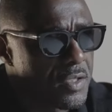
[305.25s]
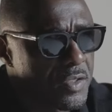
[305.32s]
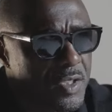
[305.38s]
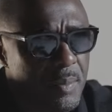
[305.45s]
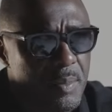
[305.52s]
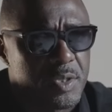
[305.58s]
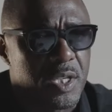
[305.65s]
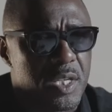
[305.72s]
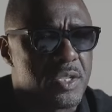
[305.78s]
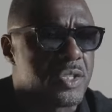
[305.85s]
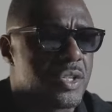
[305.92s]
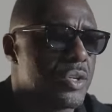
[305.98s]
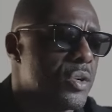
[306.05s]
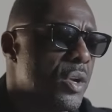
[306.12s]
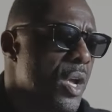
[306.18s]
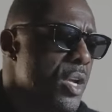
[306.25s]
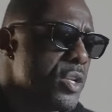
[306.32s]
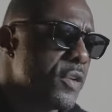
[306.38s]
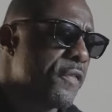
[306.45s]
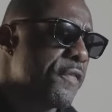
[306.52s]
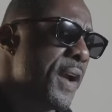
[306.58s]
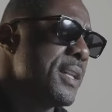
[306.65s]
If someone says to you, do
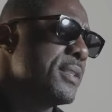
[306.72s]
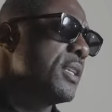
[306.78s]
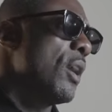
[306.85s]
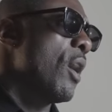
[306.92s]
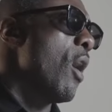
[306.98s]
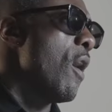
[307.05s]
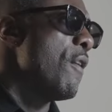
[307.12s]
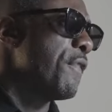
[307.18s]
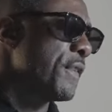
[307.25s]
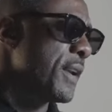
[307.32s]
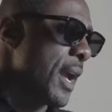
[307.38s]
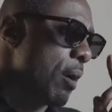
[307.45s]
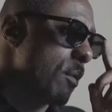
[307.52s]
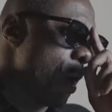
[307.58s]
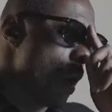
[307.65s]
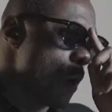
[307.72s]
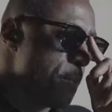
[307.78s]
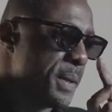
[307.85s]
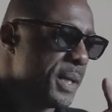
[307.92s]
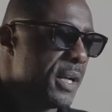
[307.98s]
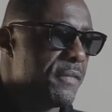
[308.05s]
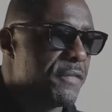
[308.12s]
you fancy half an hour
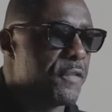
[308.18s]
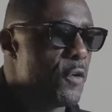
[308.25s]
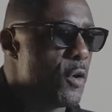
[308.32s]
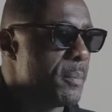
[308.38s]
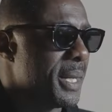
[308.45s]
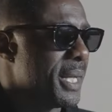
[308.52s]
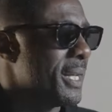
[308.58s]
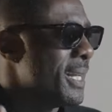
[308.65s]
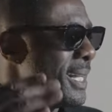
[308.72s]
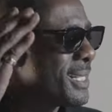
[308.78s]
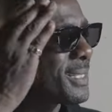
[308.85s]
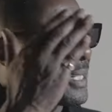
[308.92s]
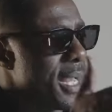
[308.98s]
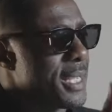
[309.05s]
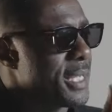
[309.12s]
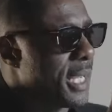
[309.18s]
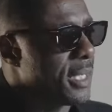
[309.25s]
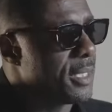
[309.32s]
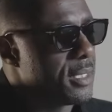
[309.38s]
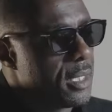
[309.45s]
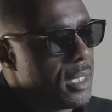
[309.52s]
opening for me, take it.